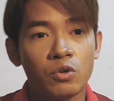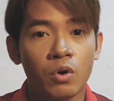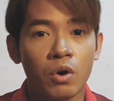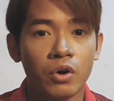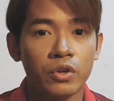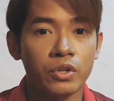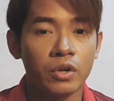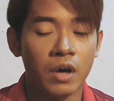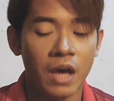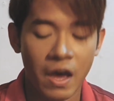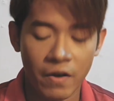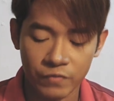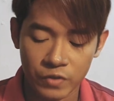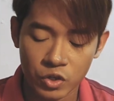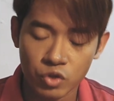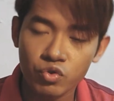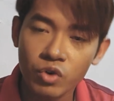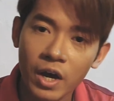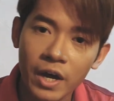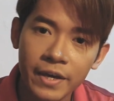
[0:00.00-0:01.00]
You got not have
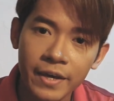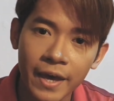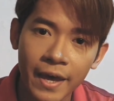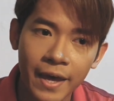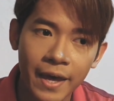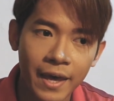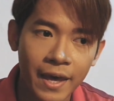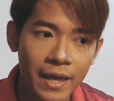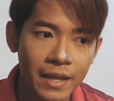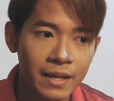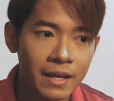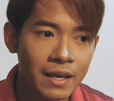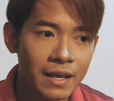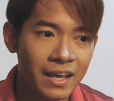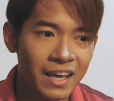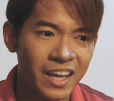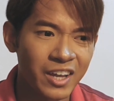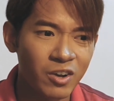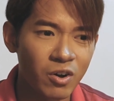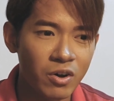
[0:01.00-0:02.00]
the dry hand
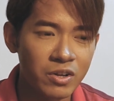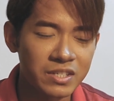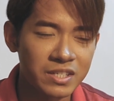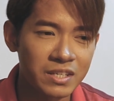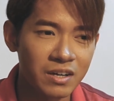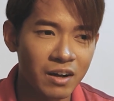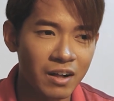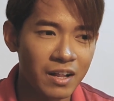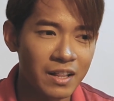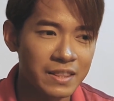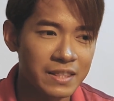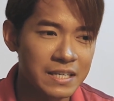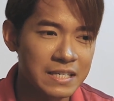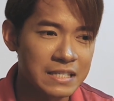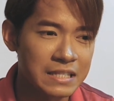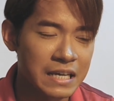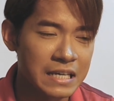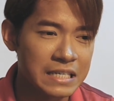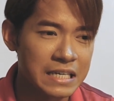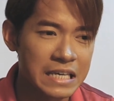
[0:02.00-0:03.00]
and cause all
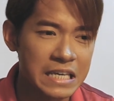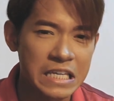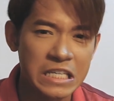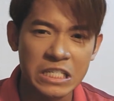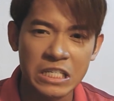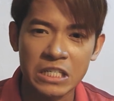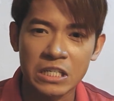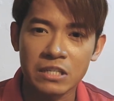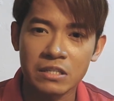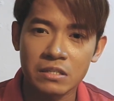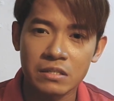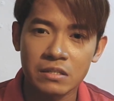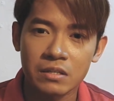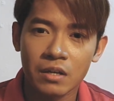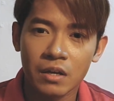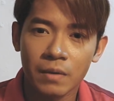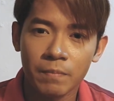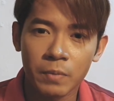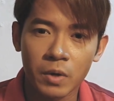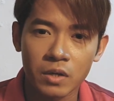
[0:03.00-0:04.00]
this like itchiness
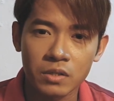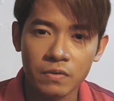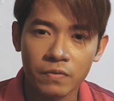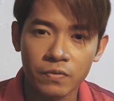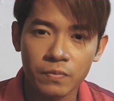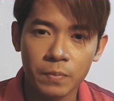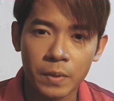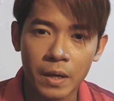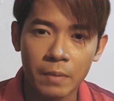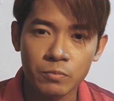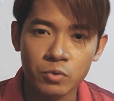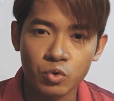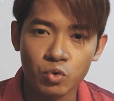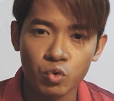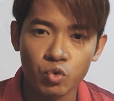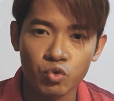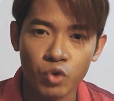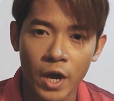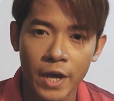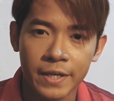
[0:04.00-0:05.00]
because of becomes
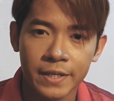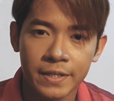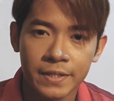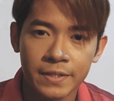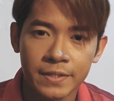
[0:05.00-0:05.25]
too dry.